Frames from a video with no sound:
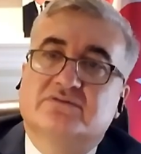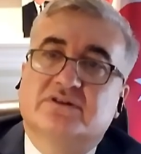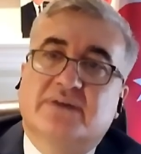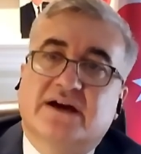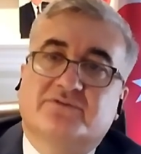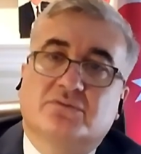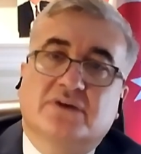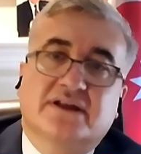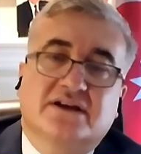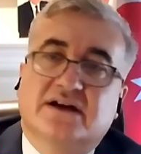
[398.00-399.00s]
We buy from
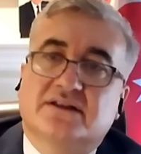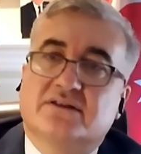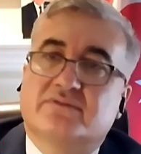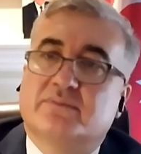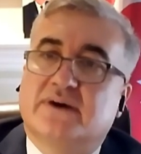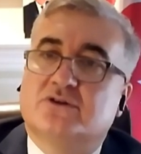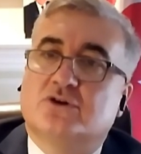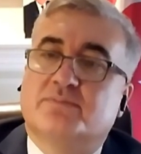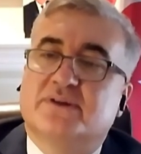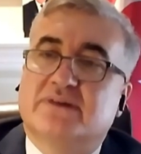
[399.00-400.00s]
other countries. We buy on open